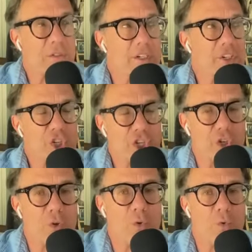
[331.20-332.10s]

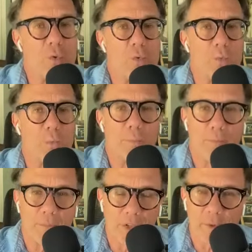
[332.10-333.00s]
skew
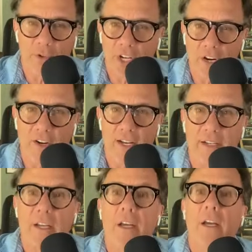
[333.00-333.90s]

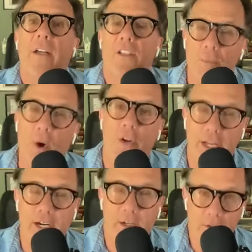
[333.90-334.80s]
libertarian, small
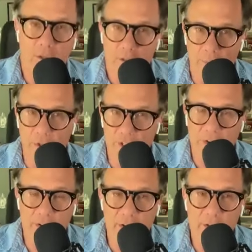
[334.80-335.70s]
L libertarian. Mm-hmm,